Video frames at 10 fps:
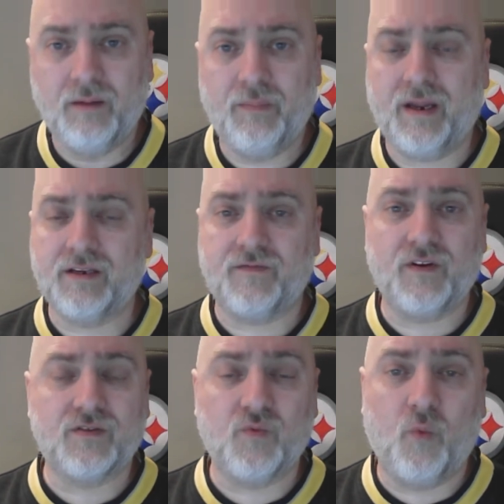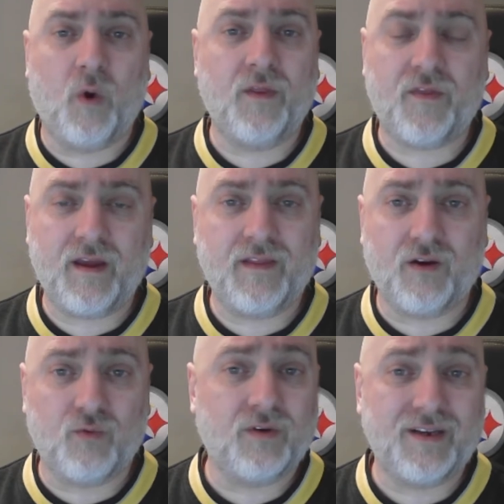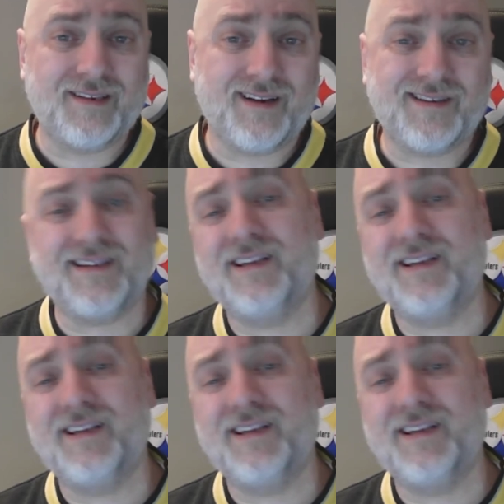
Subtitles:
because if there's one thing that really sucks,